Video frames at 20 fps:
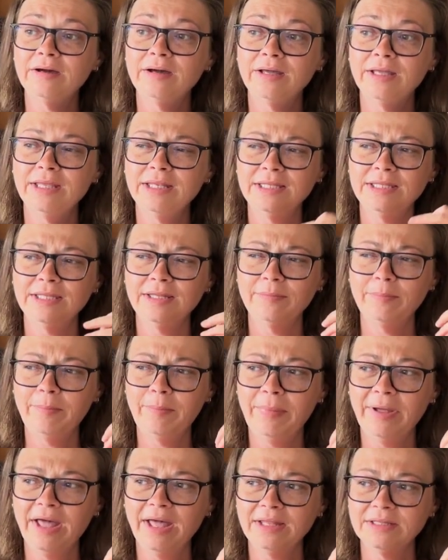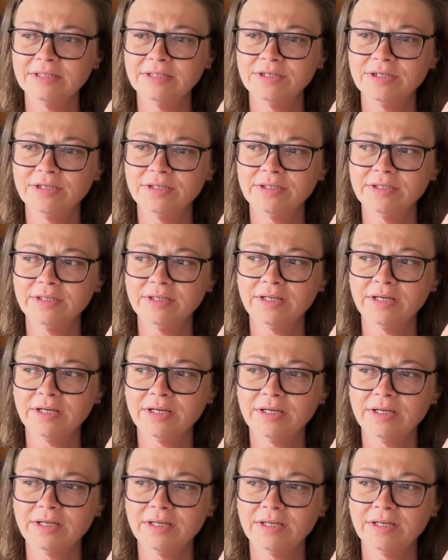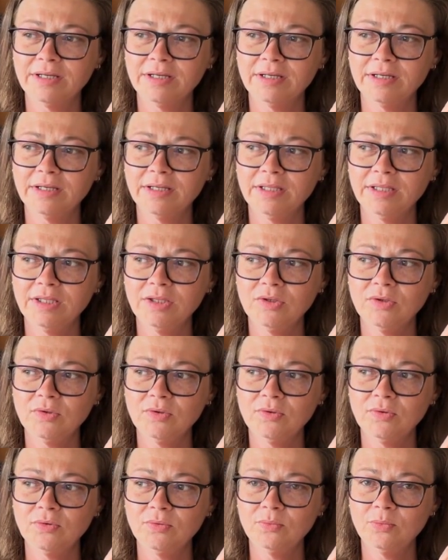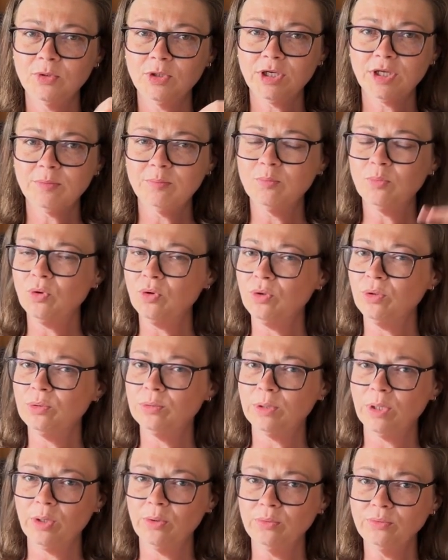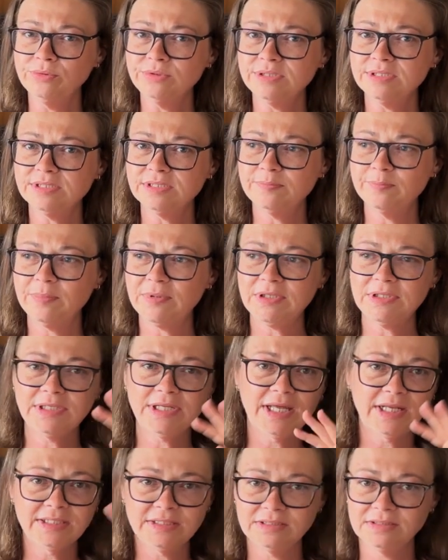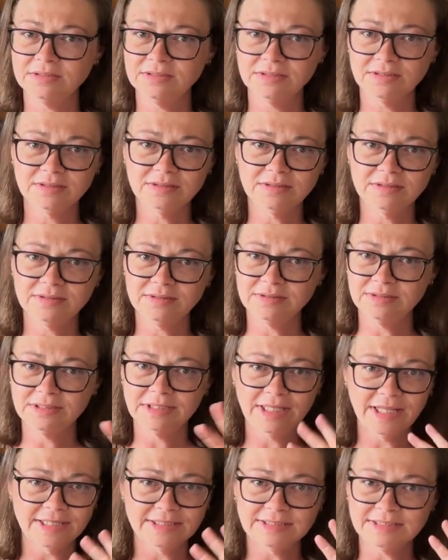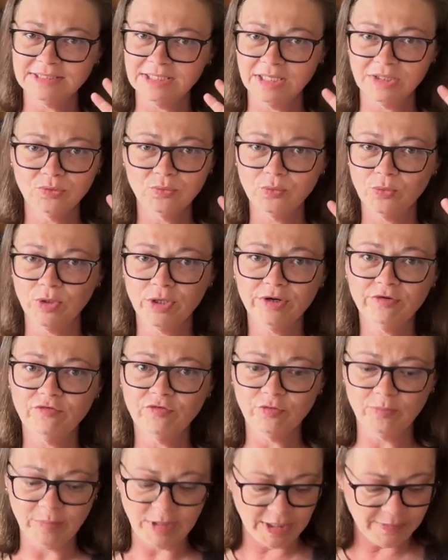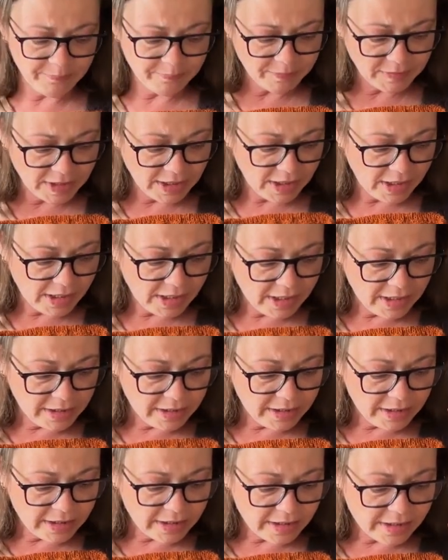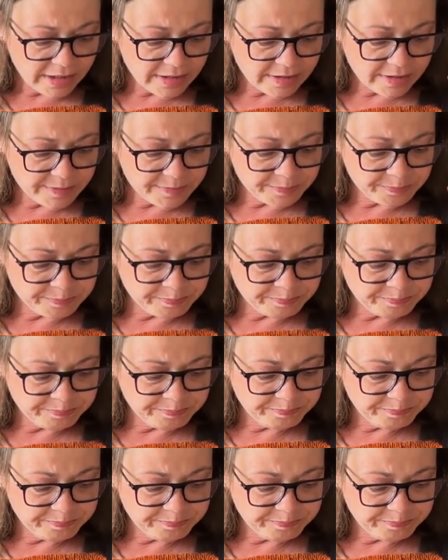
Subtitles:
In the pattern, you work more rows, but that does not work for me. Um,